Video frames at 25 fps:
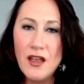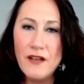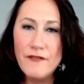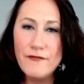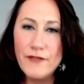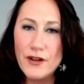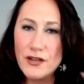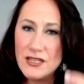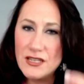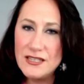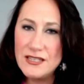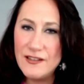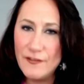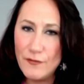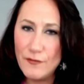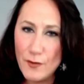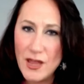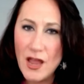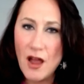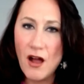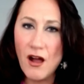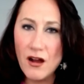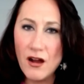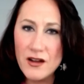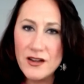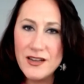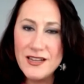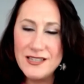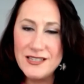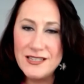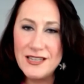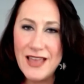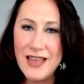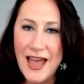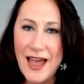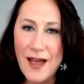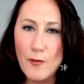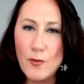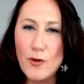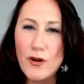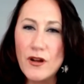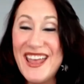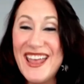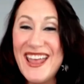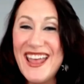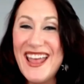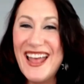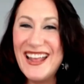Versus if we harden to that, we're going to,